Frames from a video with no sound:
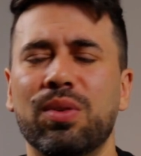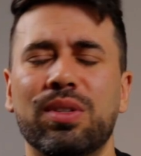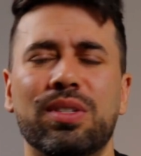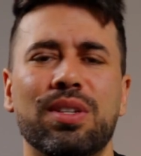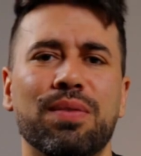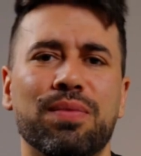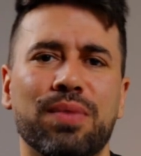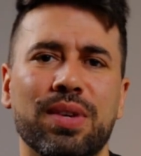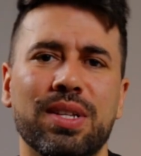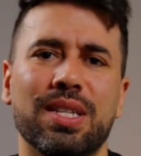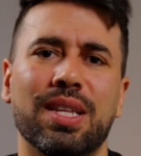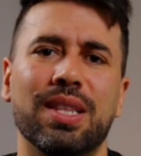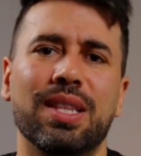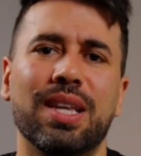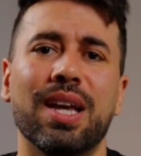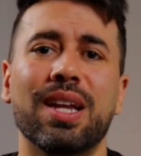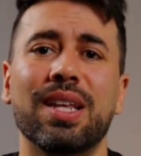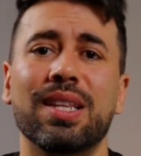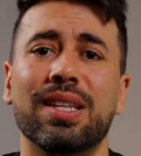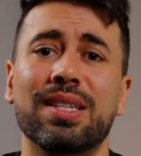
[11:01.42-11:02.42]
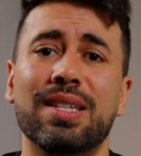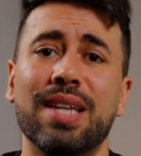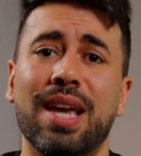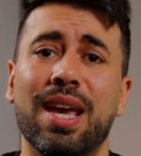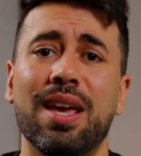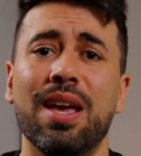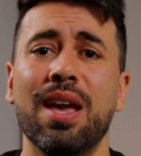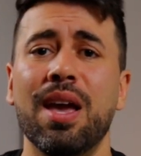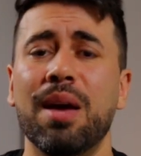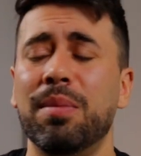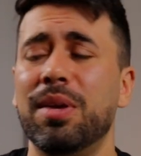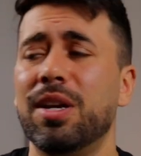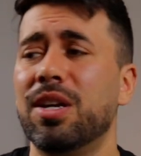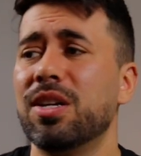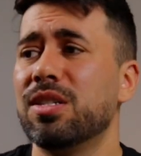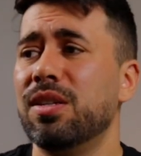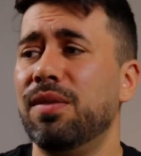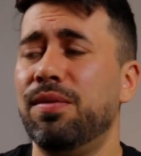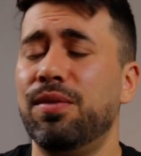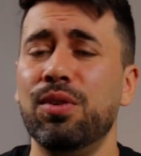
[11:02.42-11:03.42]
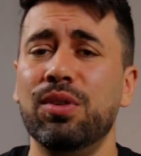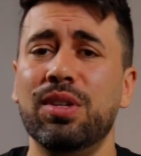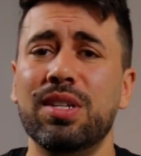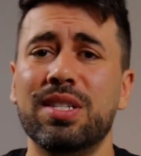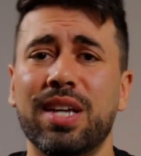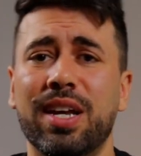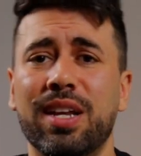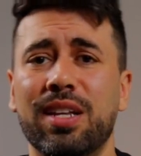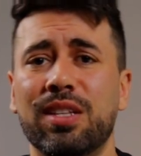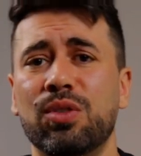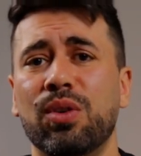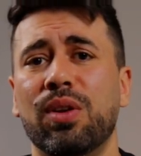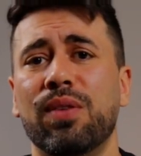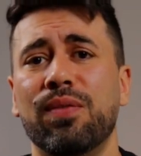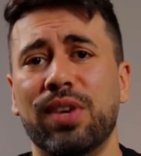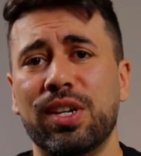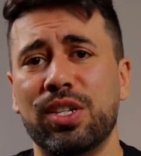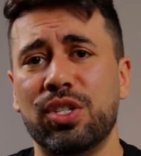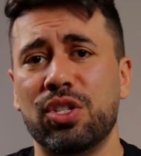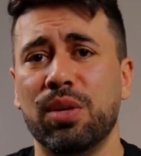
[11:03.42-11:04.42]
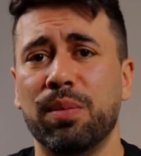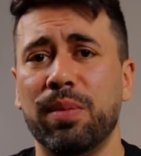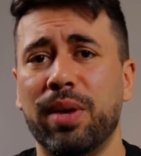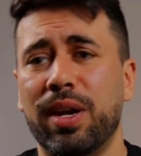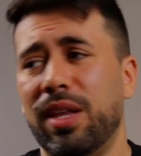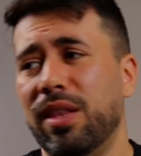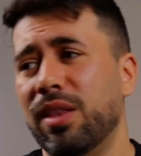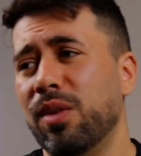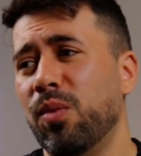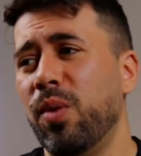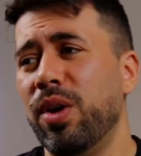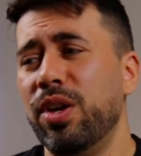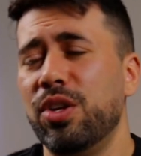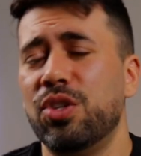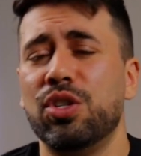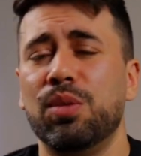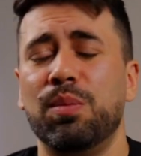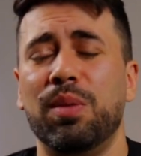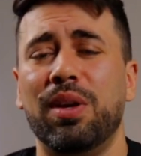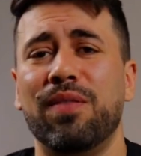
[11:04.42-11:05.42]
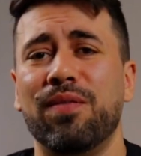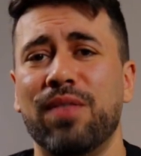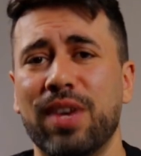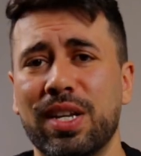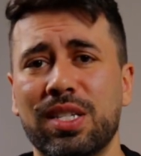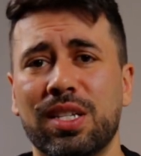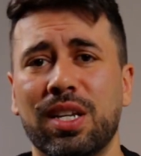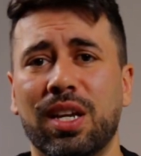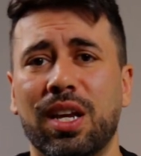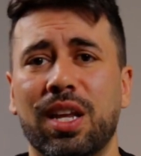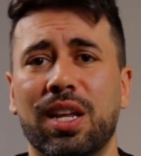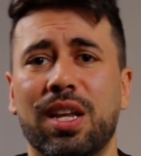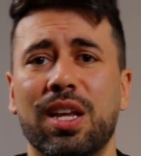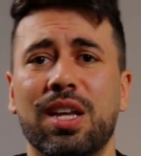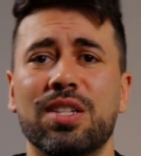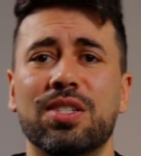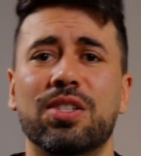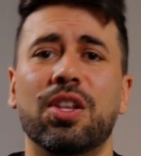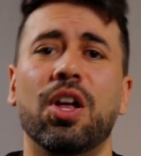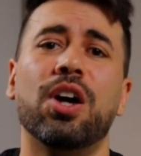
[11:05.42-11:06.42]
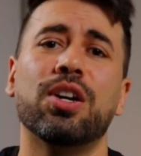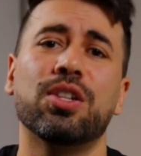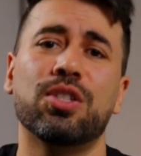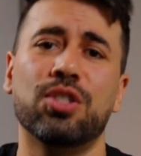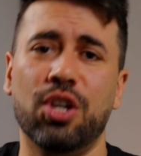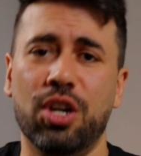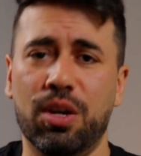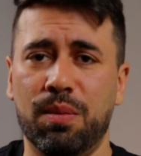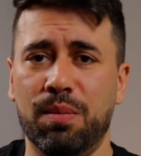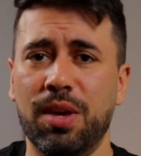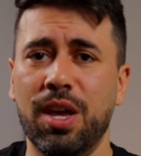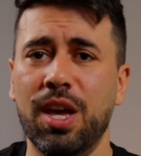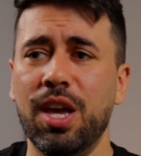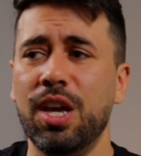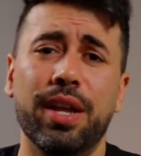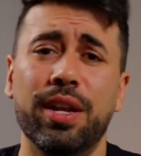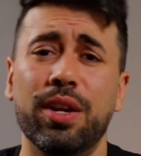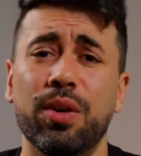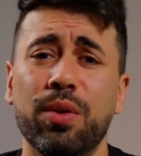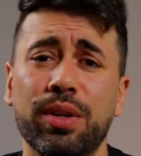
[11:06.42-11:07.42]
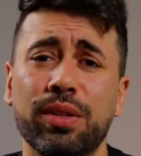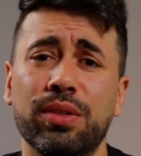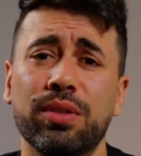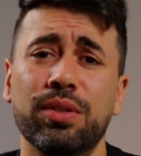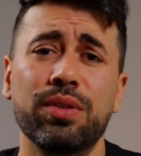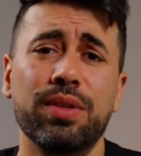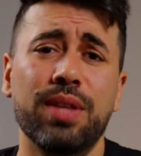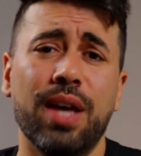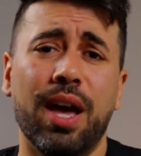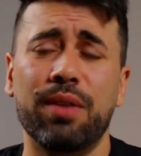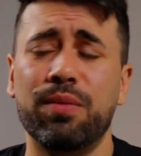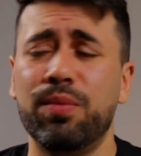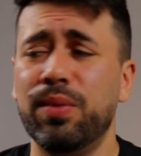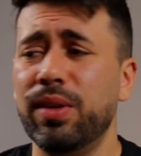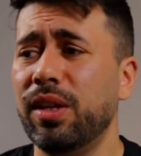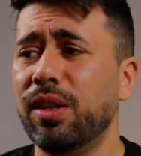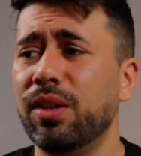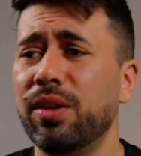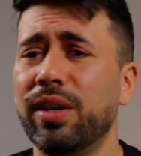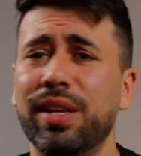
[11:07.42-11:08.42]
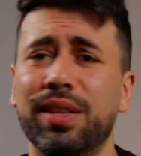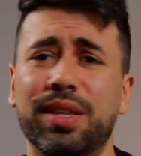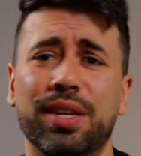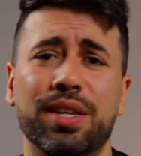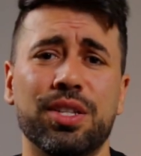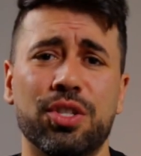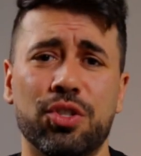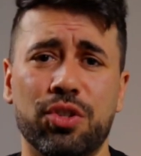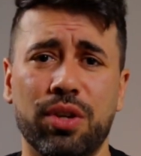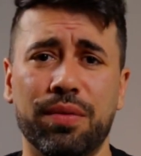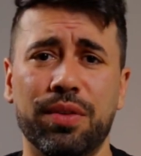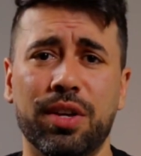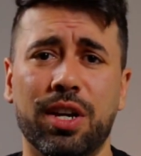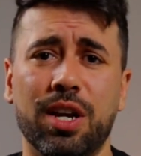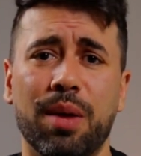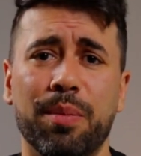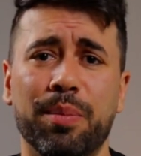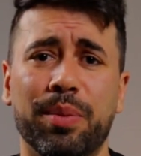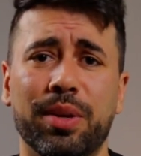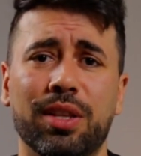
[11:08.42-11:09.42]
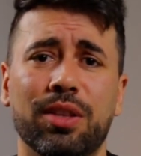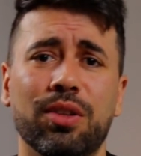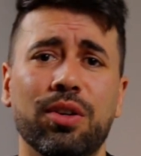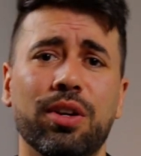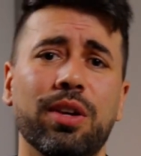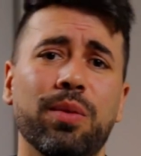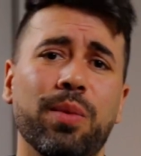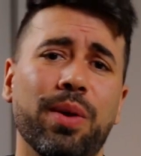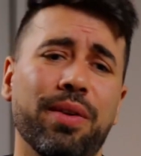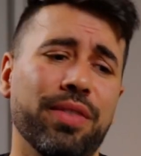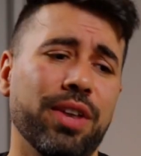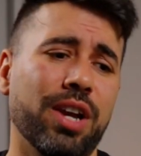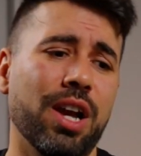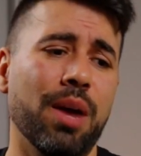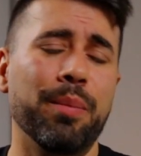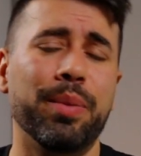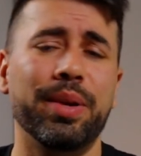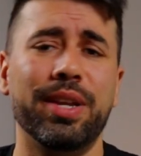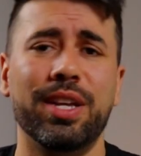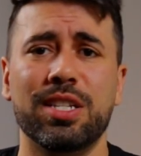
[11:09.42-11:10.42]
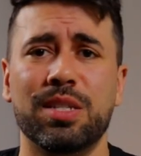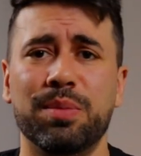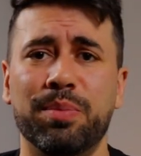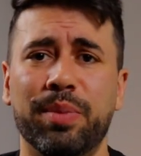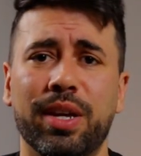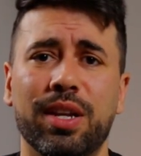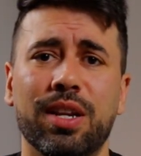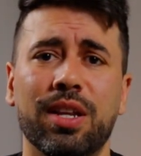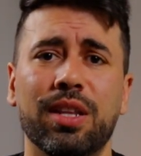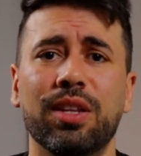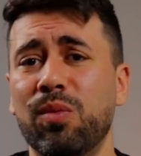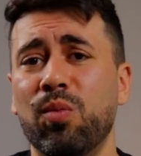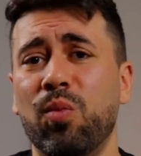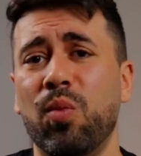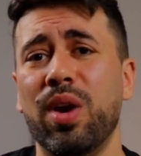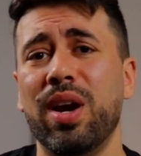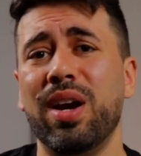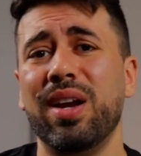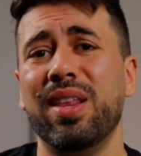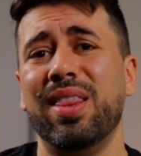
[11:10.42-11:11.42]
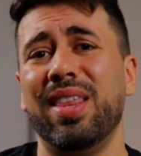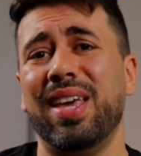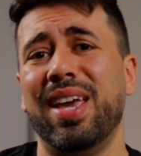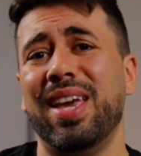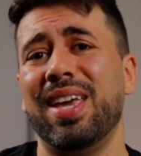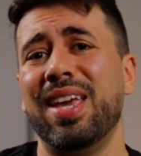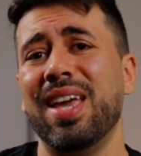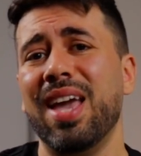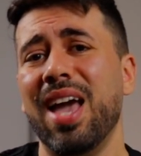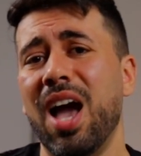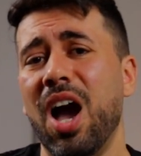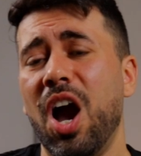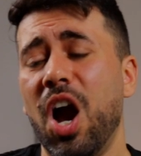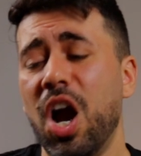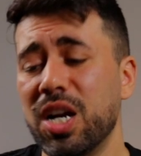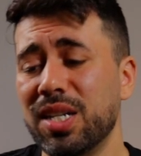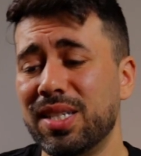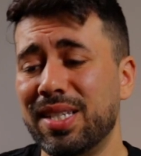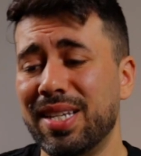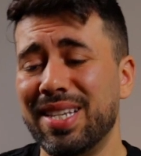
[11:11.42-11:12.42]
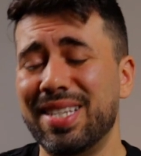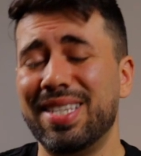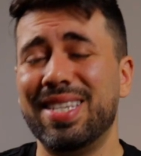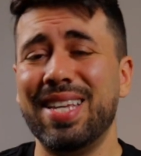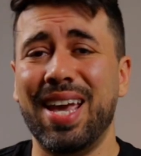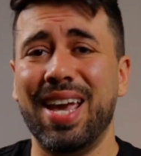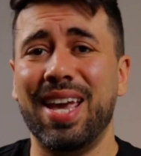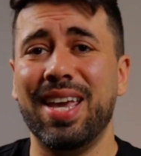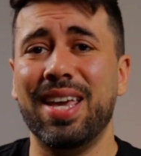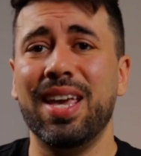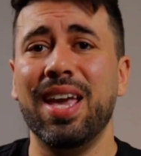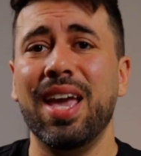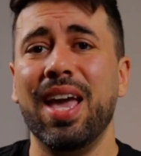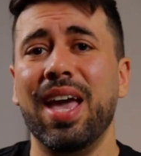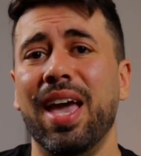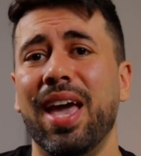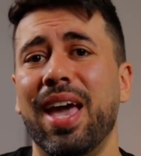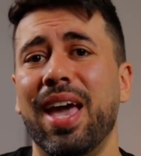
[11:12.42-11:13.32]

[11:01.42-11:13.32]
no difference at the end of the day, because if you're deciding to invest your money, the way you should be investing it is long term. And in order to do that, really look at the history of the company. Look at where the company has been, look at where they are today,